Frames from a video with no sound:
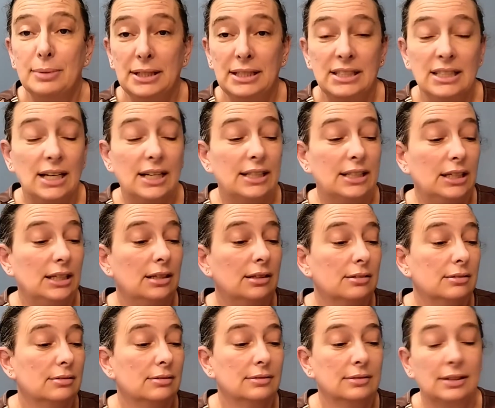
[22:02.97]
tiny.
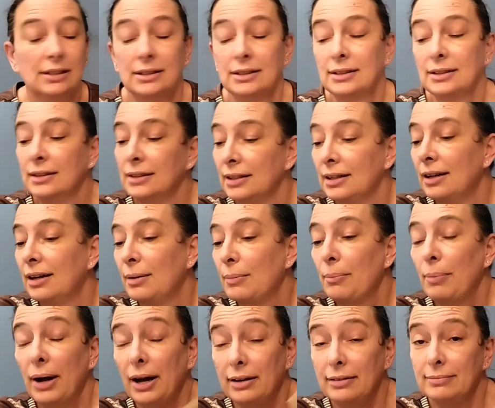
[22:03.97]

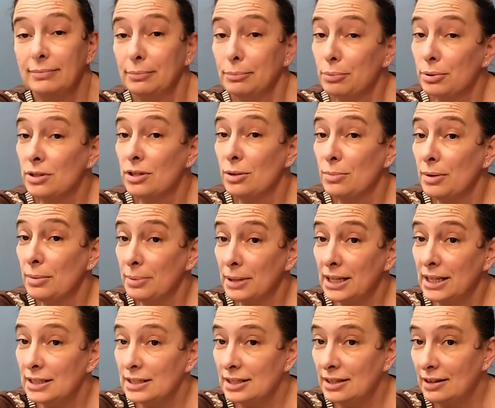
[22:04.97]
But presumably
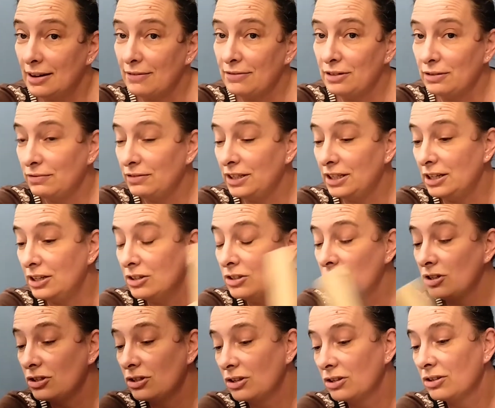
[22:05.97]
it's enough to
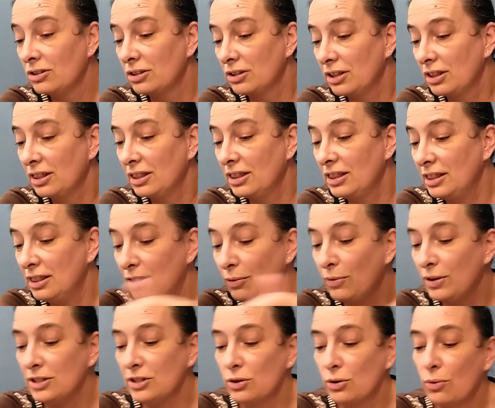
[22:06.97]
finish the
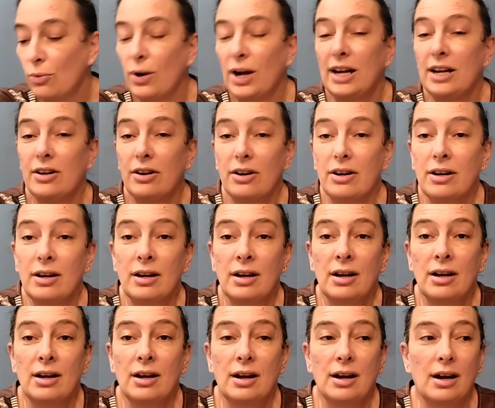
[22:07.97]
Winter Quaker,
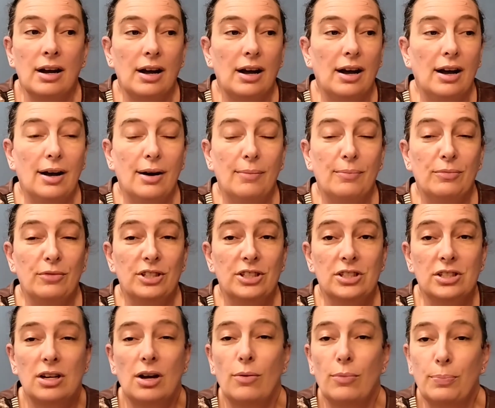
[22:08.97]
which
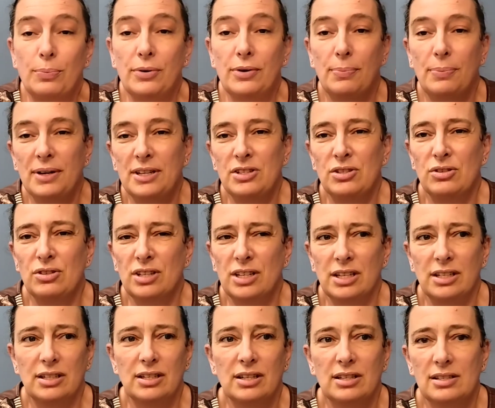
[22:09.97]
I'll put a picture in
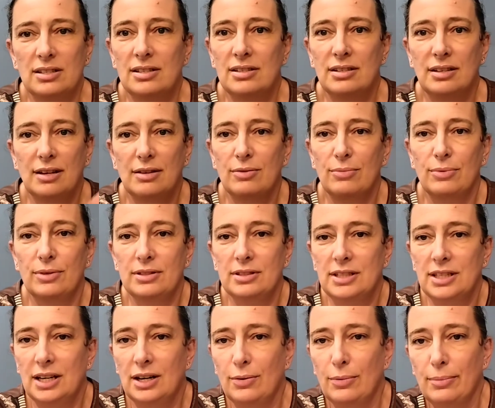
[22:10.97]
it because I don't want to
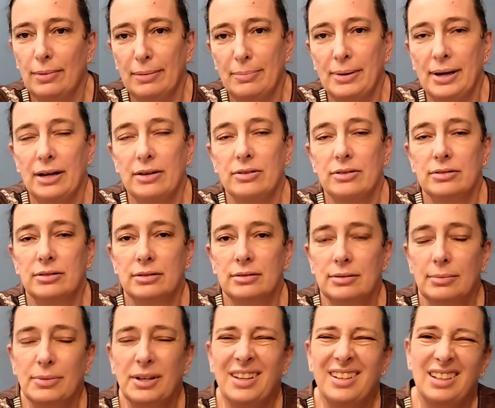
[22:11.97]
dig out my pattern.
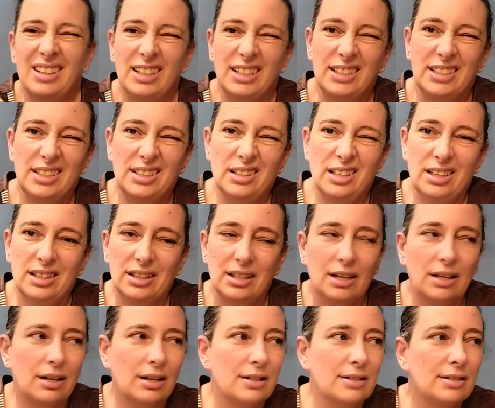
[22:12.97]
I'm kind of lazy like
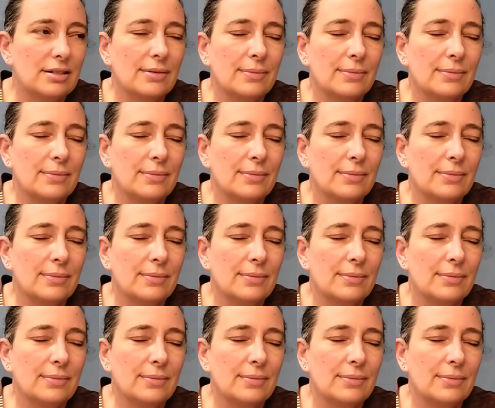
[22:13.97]
that, guys.